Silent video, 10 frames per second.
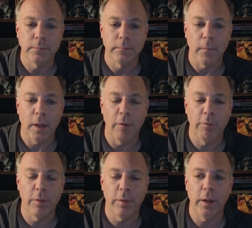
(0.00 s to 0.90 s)

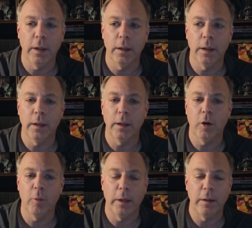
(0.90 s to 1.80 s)
everything, uh, all
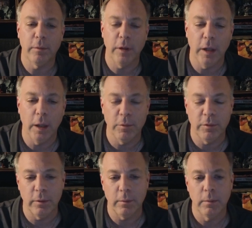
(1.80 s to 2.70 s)
my DMs
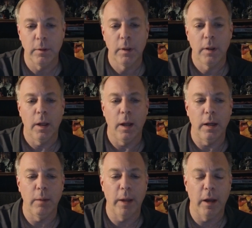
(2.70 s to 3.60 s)
and and
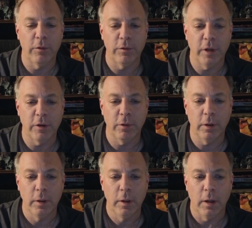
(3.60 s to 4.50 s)
emails, etc.
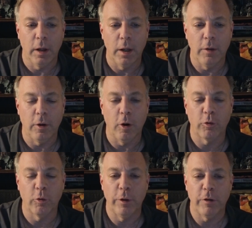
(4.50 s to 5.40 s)
Uh, you can also
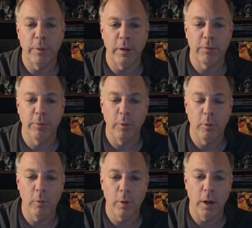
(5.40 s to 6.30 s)
reach me through
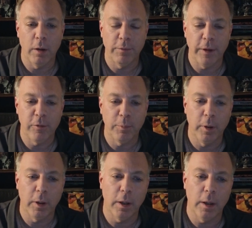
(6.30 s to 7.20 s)
Facebook
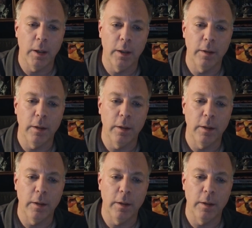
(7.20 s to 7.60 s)
on the